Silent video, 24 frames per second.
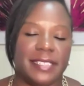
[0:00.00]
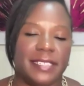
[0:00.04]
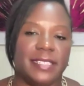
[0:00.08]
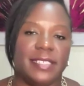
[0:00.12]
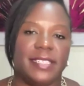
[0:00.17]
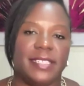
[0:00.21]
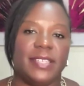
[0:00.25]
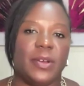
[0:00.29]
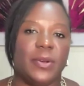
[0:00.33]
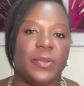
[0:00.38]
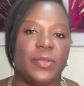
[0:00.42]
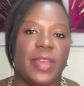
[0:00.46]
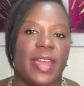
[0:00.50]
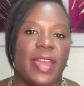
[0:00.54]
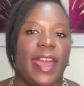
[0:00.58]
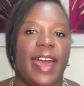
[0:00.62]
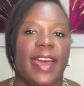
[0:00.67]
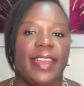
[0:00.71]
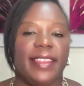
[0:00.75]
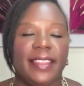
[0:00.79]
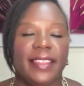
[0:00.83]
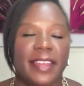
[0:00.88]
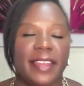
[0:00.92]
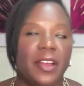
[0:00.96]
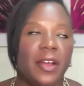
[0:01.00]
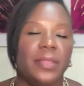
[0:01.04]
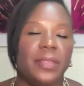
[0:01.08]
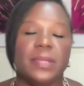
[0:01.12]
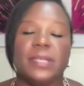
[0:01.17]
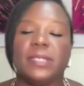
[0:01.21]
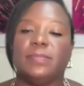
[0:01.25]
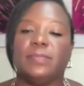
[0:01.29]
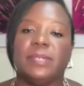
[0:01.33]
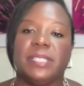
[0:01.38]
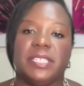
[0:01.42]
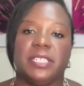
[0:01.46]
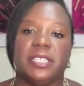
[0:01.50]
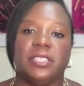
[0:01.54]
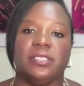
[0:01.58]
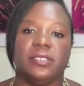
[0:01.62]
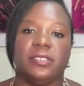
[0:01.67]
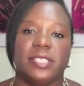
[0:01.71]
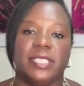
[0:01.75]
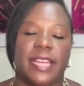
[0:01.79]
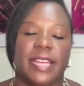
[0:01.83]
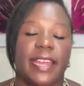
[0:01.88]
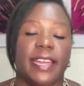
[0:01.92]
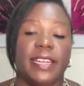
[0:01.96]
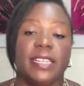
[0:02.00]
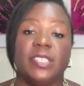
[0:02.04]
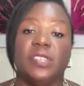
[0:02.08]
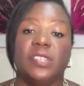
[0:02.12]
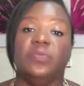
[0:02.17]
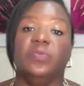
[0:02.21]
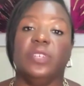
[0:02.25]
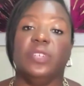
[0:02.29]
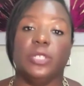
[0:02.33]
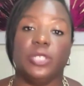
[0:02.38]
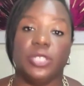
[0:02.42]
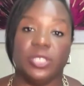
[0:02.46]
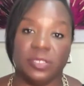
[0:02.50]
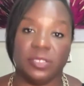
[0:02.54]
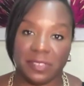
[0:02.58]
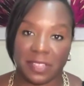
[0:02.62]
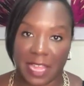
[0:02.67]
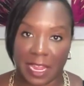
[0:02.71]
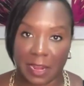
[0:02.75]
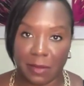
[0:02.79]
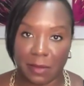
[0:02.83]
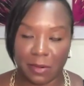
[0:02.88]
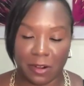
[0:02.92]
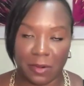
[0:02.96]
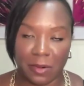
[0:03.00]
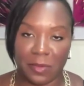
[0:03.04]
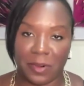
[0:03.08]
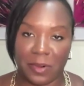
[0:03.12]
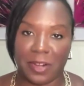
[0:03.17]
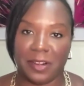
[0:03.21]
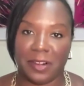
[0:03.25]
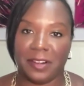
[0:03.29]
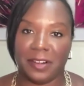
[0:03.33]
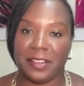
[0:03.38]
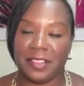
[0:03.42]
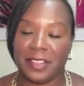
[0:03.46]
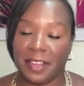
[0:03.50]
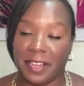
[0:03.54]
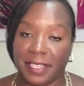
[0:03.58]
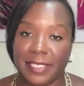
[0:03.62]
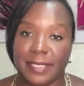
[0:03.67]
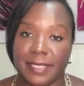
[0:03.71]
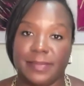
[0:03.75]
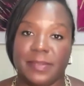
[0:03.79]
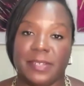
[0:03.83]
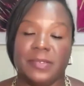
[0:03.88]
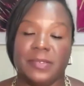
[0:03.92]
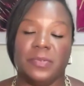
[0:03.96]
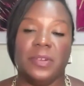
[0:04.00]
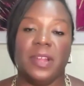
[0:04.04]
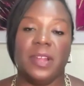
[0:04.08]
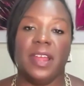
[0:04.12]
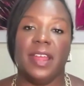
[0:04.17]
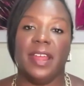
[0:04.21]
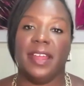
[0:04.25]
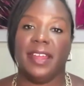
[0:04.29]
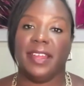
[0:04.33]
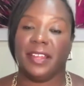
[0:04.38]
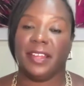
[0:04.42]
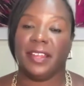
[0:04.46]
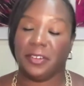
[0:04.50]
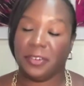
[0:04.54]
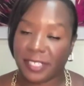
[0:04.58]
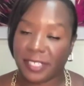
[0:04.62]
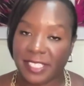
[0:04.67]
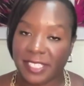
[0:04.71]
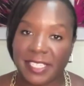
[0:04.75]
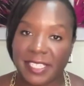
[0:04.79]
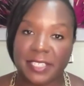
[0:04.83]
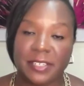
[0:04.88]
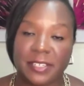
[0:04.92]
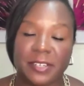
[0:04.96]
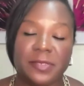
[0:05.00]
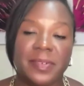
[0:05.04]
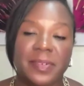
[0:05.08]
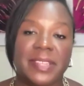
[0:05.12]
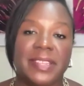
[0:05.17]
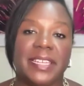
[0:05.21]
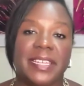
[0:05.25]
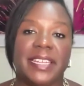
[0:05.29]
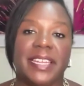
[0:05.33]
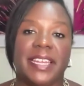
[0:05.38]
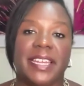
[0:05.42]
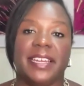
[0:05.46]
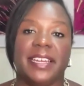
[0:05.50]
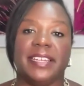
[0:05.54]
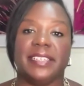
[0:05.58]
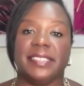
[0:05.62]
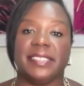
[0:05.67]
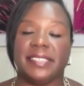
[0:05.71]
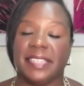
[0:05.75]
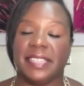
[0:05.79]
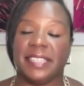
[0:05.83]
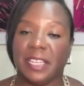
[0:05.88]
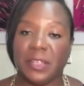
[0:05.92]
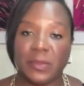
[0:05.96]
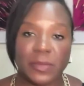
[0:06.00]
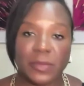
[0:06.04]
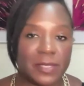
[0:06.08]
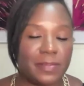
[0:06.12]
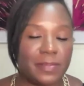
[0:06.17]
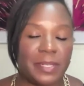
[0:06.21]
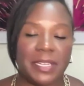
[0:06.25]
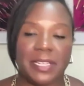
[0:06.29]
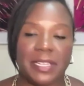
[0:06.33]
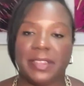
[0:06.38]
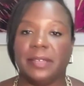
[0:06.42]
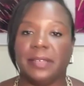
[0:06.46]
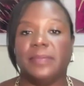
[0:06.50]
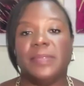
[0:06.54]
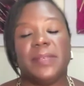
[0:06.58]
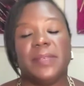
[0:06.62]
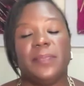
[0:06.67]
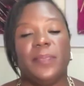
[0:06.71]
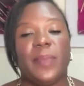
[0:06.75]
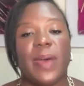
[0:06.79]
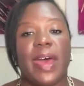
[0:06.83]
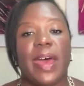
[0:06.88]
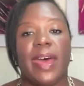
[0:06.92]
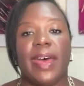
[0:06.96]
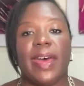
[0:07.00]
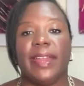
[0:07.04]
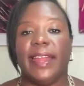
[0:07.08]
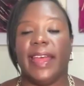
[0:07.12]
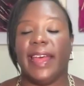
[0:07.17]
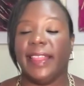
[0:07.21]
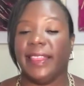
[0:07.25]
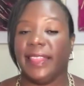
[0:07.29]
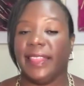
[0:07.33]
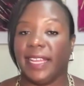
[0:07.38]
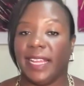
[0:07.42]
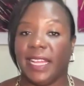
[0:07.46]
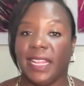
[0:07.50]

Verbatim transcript: And so they had like on this particular day, a division of labor where the husband cooked dinner with the kids. He was putting them to bed and